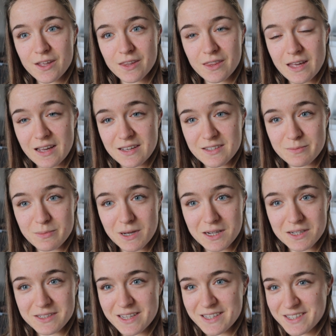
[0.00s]
That is
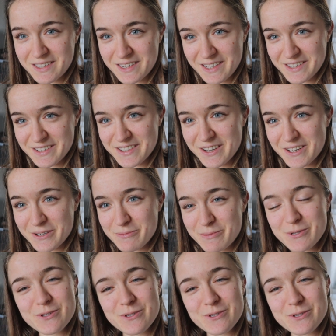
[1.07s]
my designated time to